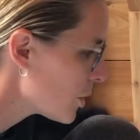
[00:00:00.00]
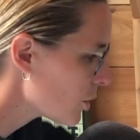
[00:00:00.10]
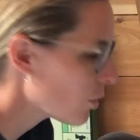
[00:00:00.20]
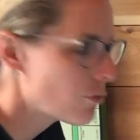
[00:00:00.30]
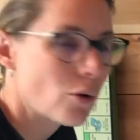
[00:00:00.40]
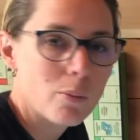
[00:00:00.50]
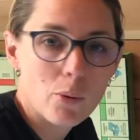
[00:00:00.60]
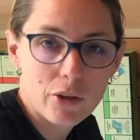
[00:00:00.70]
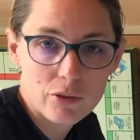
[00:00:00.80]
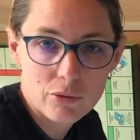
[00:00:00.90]
pure
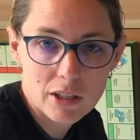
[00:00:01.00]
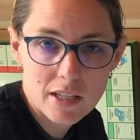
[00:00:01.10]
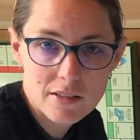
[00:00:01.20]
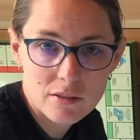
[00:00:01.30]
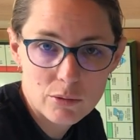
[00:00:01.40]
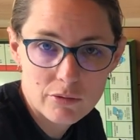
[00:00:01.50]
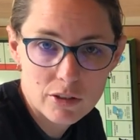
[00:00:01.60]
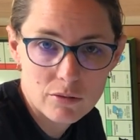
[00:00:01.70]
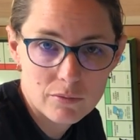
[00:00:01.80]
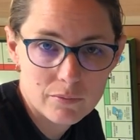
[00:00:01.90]
4.3 lesson review.